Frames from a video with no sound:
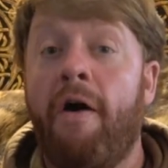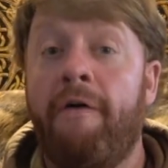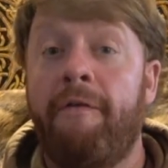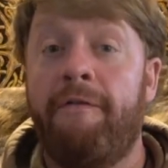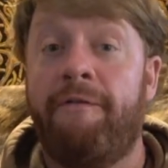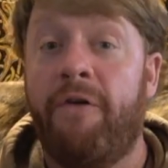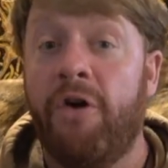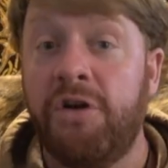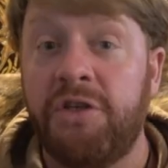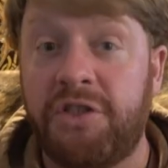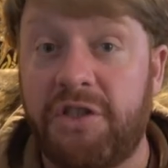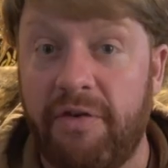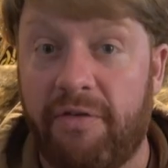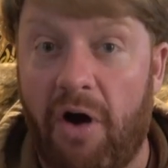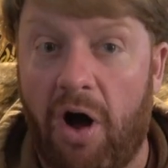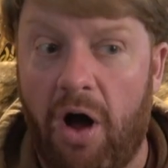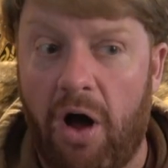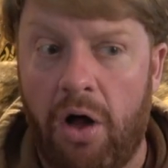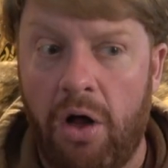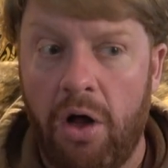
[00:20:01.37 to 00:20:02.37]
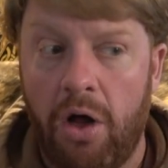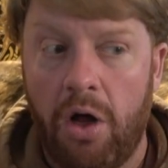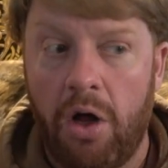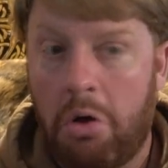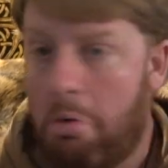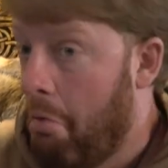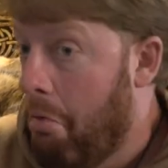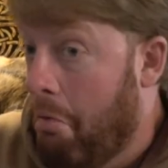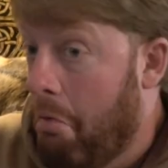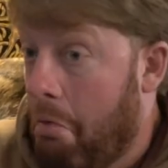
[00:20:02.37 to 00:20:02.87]
First of all,
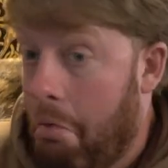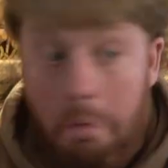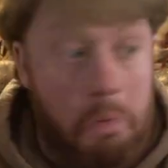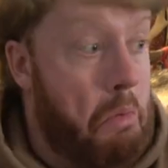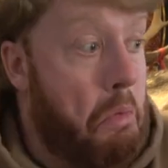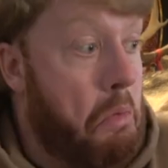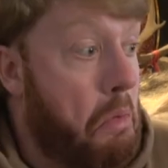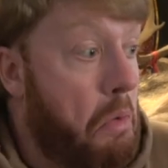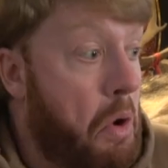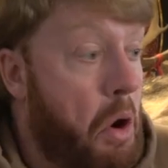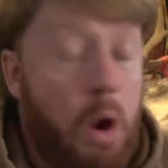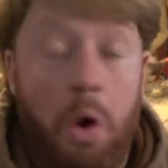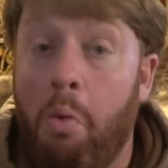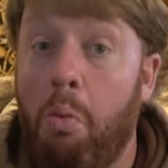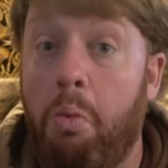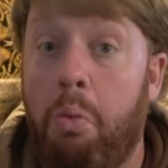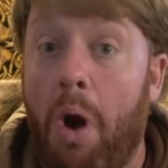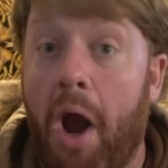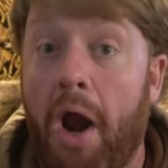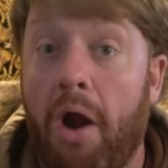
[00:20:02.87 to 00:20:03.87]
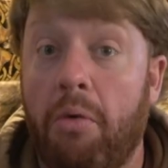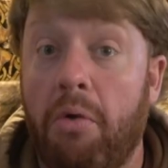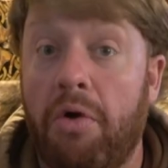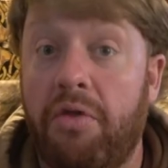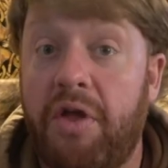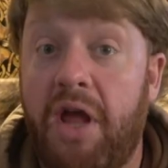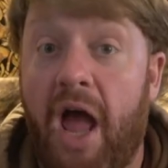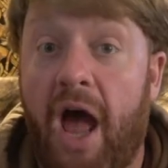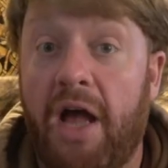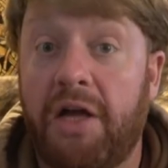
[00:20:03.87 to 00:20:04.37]
where were the